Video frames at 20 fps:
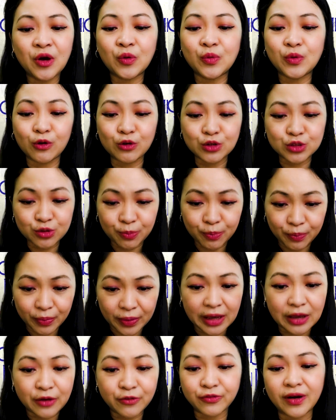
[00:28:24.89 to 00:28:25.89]
We also
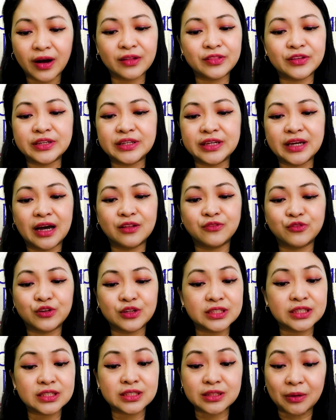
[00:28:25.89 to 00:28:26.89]
pray, Father God, for
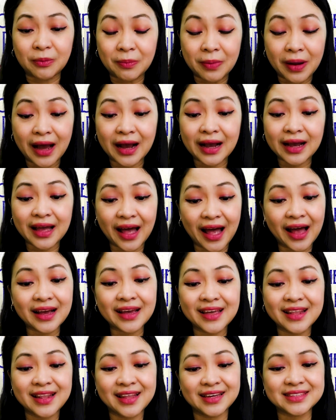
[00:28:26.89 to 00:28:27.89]
Sister Blanca
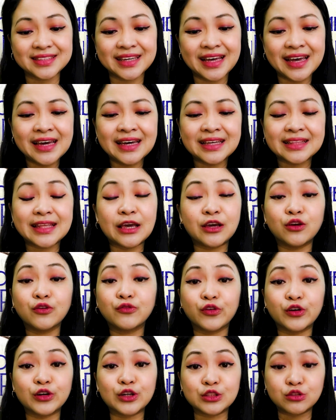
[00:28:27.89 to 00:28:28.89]
Angeles. Thank You
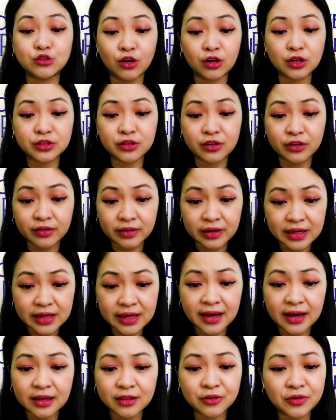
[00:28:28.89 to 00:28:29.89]
for her daughter,
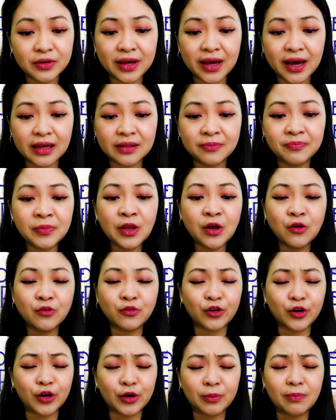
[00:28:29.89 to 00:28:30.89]
Rian, O God,
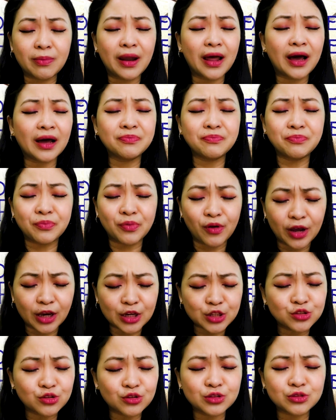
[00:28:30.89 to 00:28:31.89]
for her blood
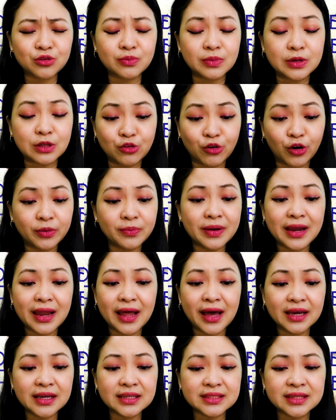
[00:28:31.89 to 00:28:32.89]
pressure to be
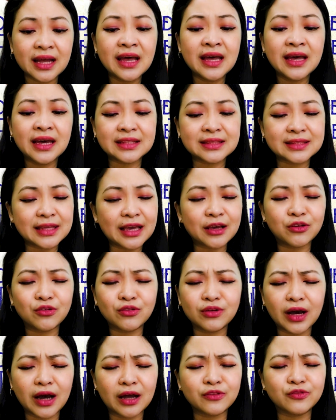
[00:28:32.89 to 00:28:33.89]
normalized. And thank You,
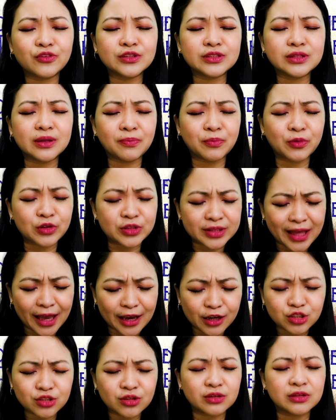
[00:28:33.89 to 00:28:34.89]
God, for the
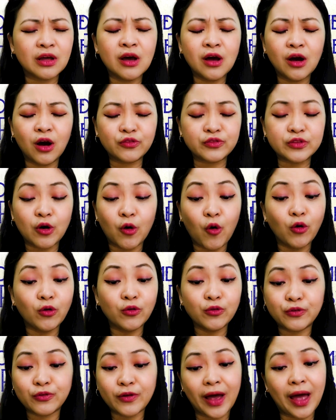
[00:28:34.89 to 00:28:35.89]
protection of the whole
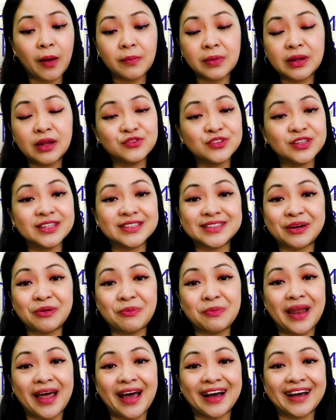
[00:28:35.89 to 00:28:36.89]
family of Sister
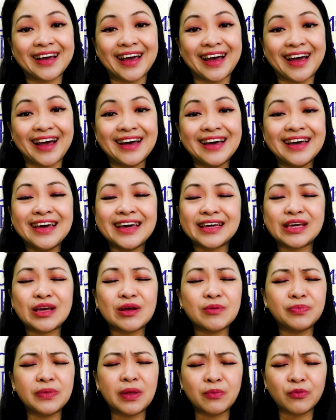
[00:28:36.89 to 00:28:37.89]
Blanca.
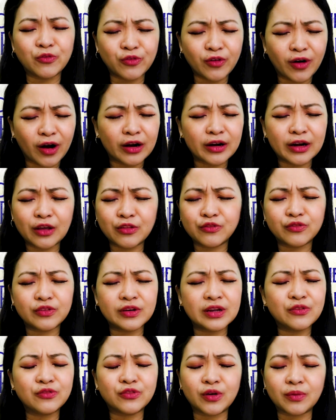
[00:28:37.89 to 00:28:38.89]
Keep them far and
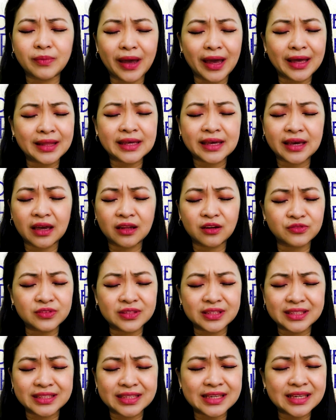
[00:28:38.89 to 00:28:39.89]
free from any kind of
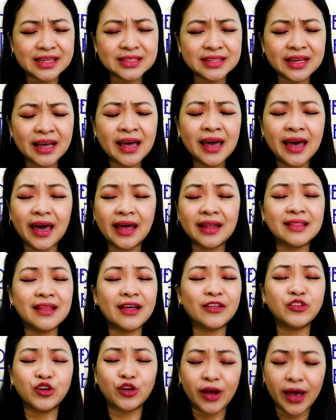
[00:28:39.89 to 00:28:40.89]
disease, and
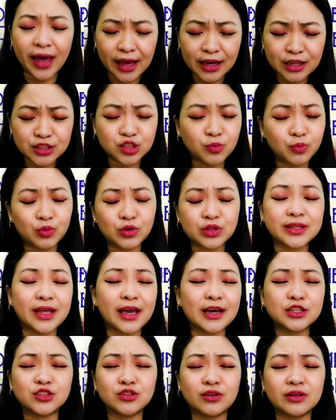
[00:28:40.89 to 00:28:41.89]
let Your hedge of
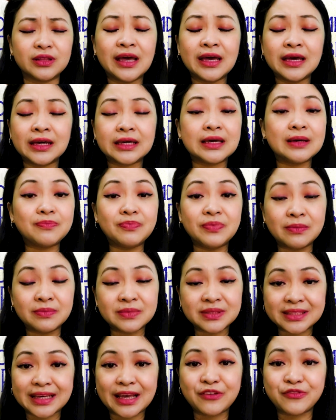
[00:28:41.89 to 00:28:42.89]
protection keep them
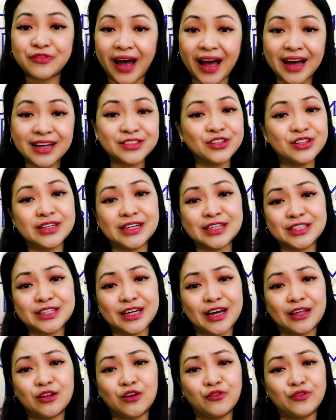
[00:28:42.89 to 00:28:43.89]
safe under the
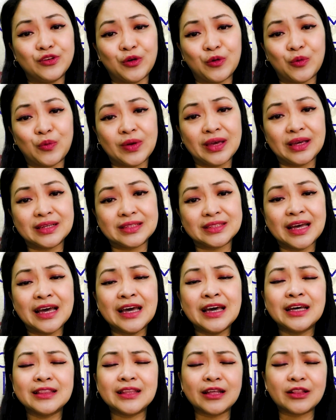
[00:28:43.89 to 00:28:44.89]
shadow of Your wings,
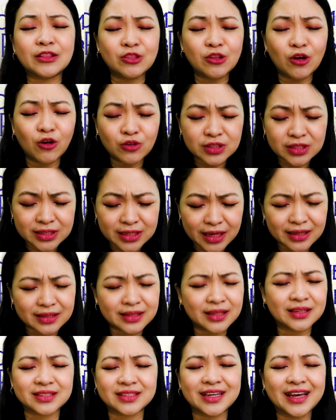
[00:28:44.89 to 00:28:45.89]
that no
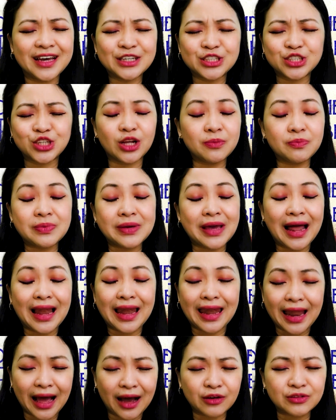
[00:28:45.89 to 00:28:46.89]
sickness shall be
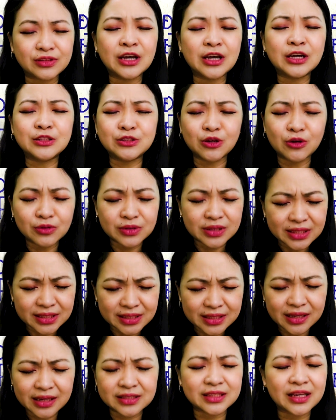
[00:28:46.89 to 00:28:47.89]
allowed, no
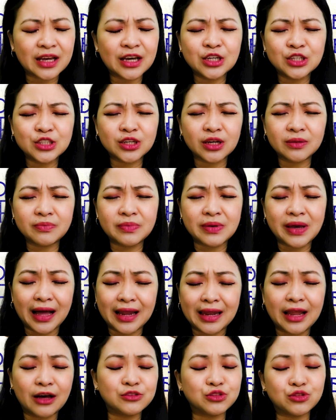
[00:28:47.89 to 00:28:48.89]
disease shall be
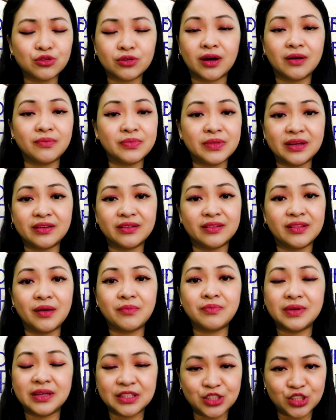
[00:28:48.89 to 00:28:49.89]
allowed to come near
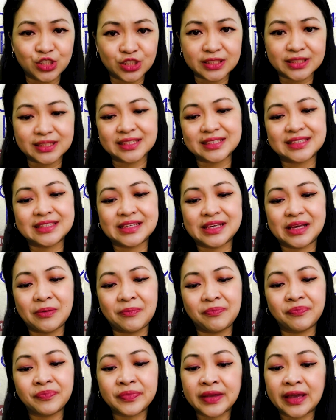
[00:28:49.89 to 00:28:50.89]
them, in Jesus'
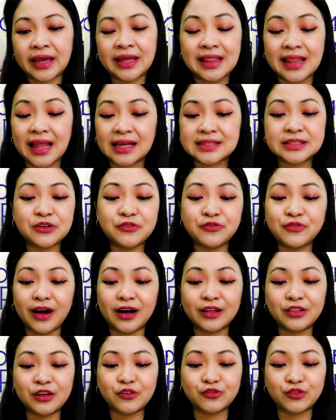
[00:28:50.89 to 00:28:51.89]
name. And lastly,
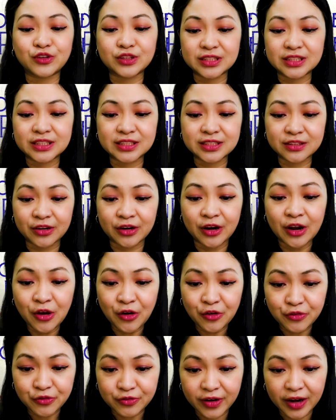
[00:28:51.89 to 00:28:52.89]
Father, for Sister
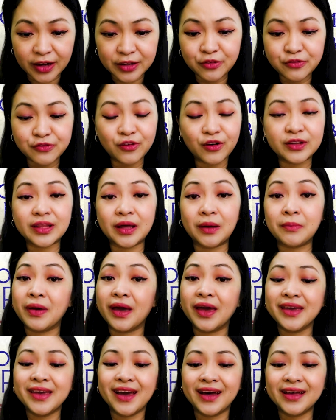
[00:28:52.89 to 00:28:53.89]
Vanivonne
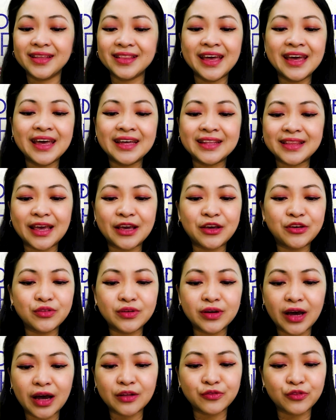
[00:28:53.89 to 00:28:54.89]
Amayan, thank You,
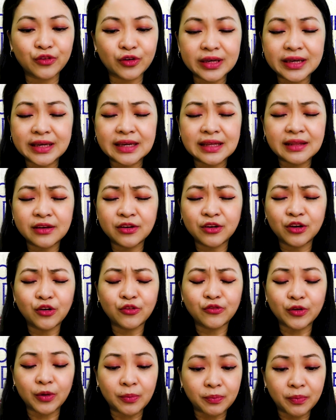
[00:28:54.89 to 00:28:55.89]
God, for healing her
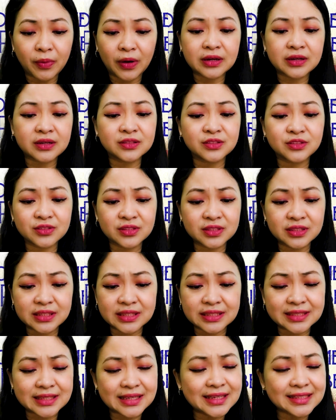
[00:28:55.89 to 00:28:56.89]
from Parkinson's
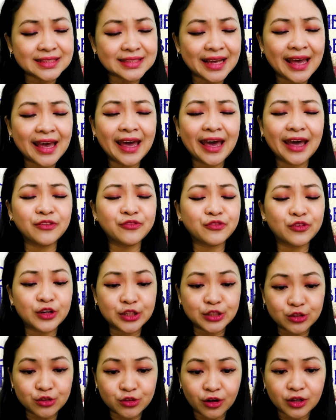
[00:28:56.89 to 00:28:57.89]
disease, and for
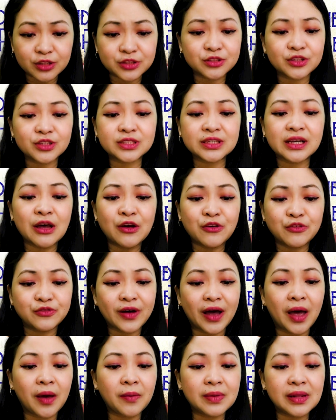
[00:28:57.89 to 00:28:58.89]
her daughter's
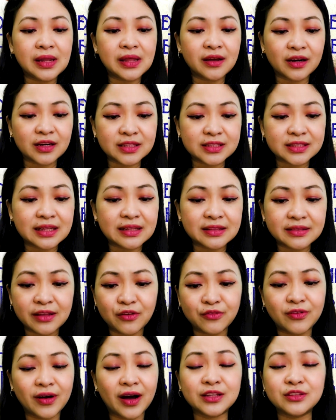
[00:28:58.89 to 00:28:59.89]
family, Arcel
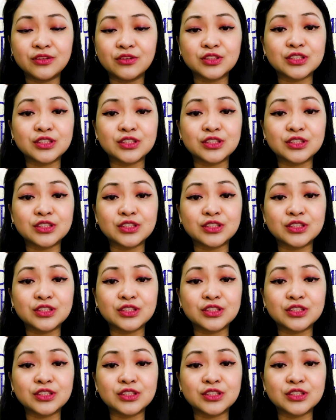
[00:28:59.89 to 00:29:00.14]
Nevado,